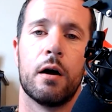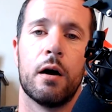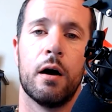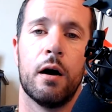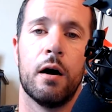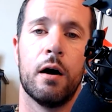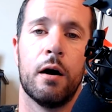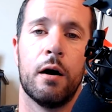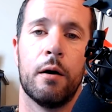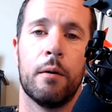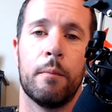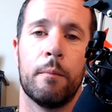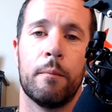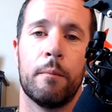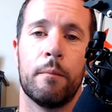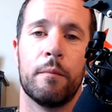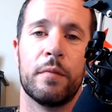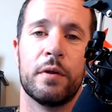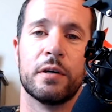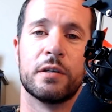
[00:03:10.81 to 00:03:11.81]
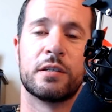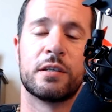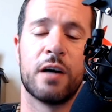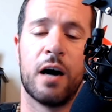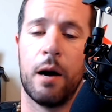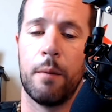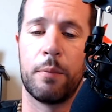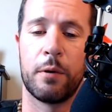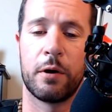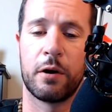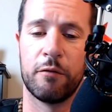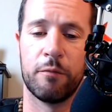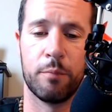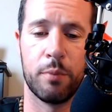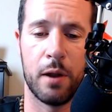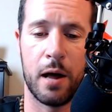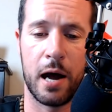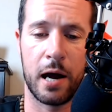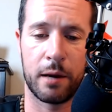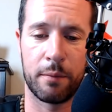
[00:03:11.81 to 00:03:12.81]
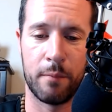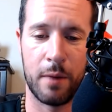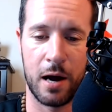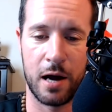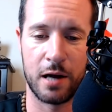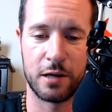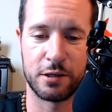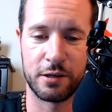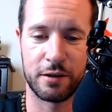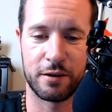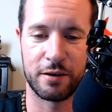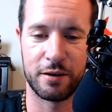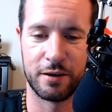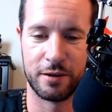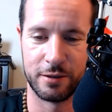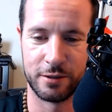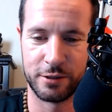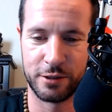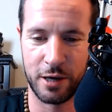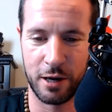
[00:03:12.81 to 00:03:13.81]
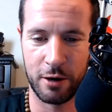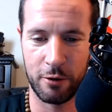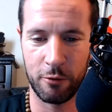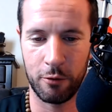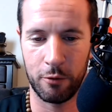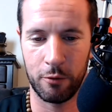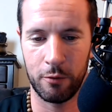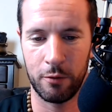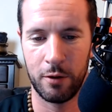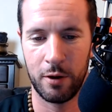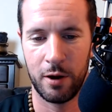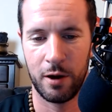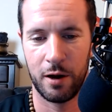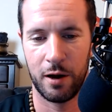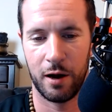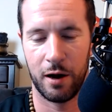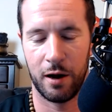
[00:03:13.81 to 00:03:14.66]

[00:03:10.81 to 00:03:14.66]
This topic of black magic in general.